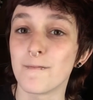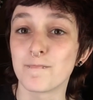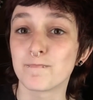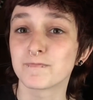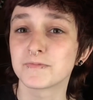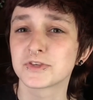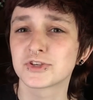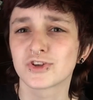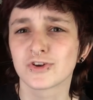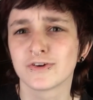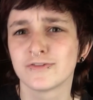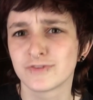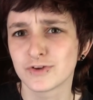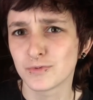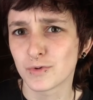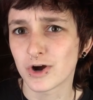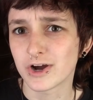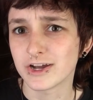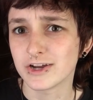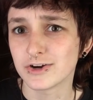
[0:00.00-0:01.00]
So if you
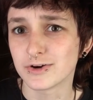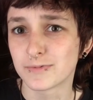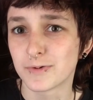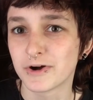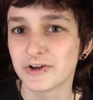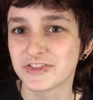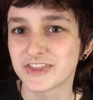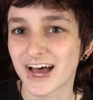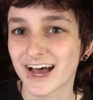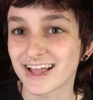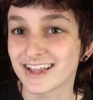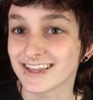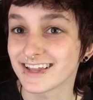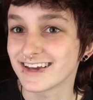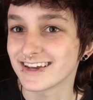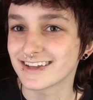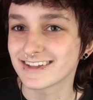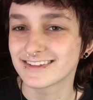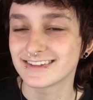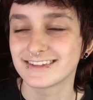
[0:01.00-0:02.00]
want to hear about that, like,
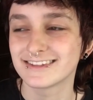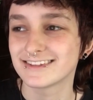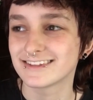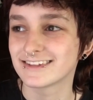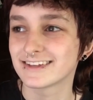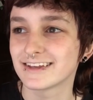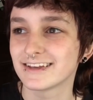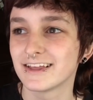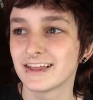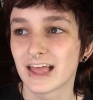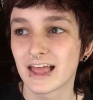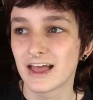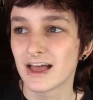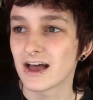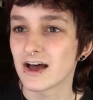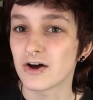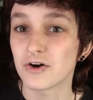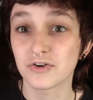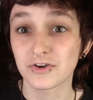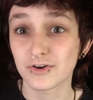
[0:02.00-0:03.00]

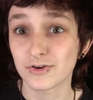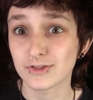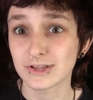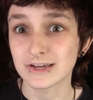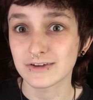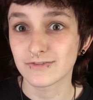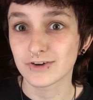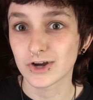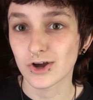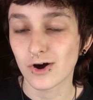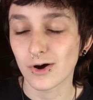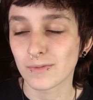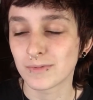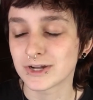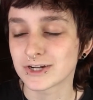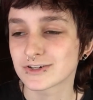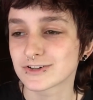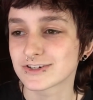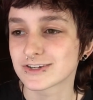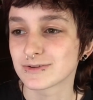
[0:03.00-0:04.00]
I don't know, leave a comment
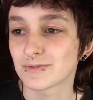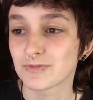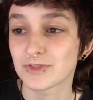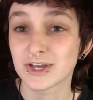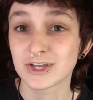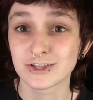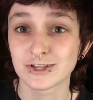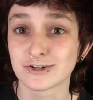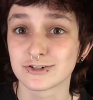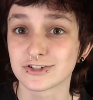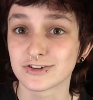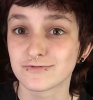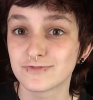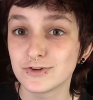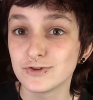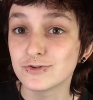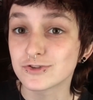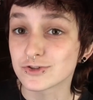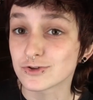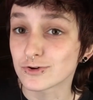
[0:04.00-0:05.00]
or something. There's a few
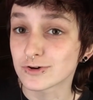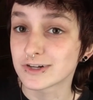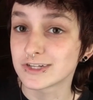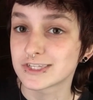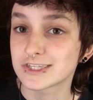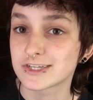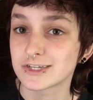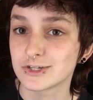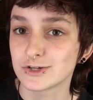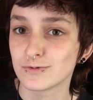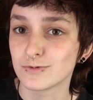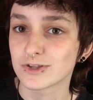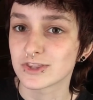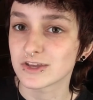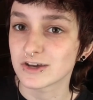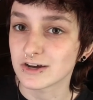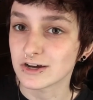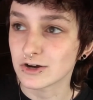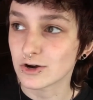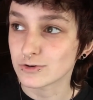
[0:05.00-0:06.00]
stories to do with a
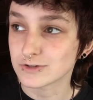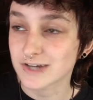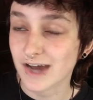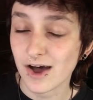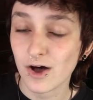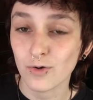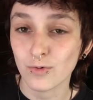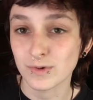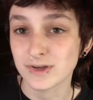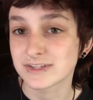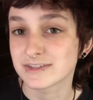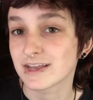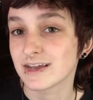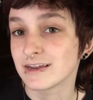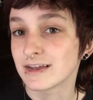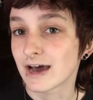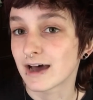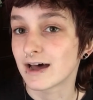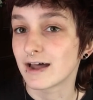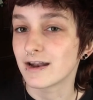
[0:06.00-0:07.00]
hotel we stayed
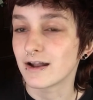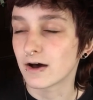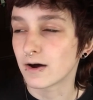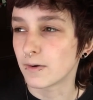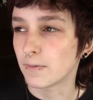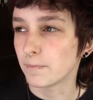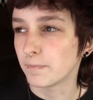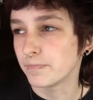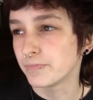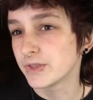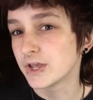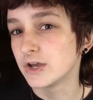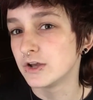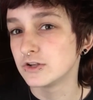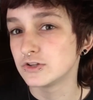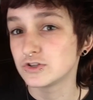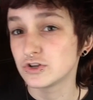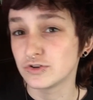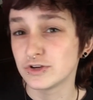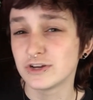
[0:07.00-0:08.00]
at
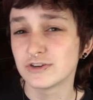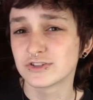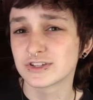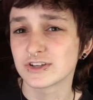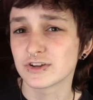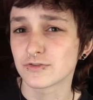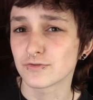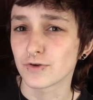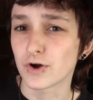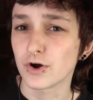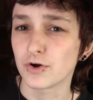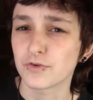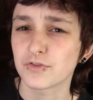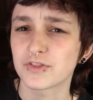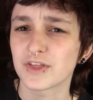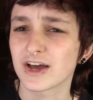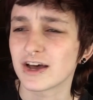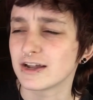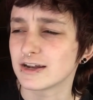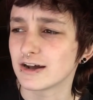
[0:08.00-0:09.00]
2 years in a row
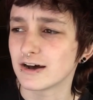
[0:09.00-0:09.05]
that